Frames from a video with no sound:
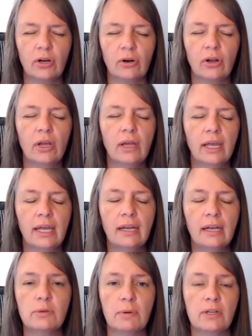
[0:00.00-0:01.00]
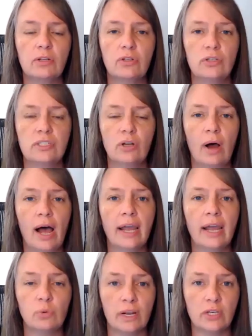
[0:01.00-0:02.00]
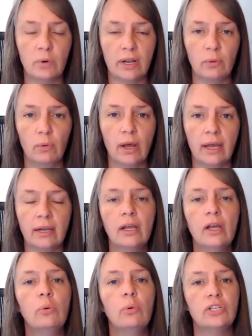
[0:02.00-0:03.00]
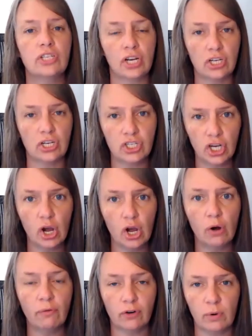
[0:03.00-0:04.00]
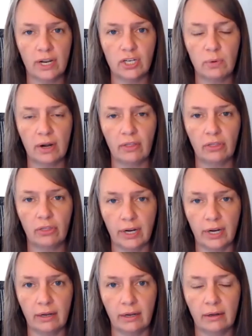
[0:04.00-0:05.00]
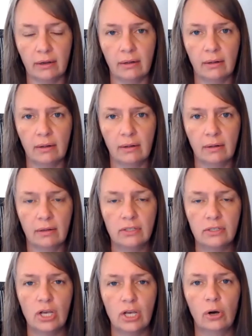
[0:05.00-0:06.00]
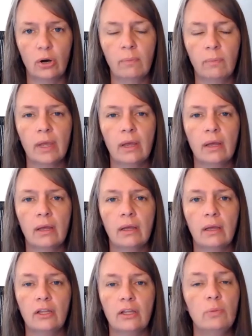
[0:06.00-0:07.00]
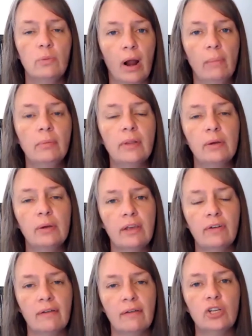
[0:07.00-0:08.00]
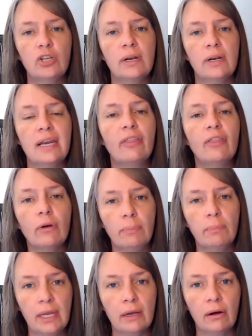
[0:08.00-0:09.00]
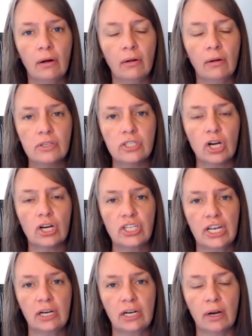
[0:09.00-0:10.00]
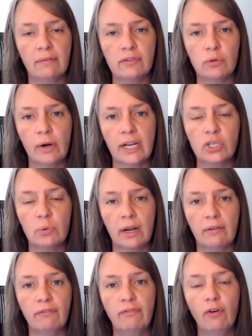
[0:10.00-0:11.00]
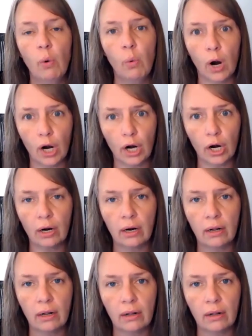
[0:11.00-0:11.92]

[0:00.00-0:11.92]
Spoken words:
Your income's going to be still high in 2021, which is going to show for 2023. So you probably will even have to do another appeal, start January of 2024,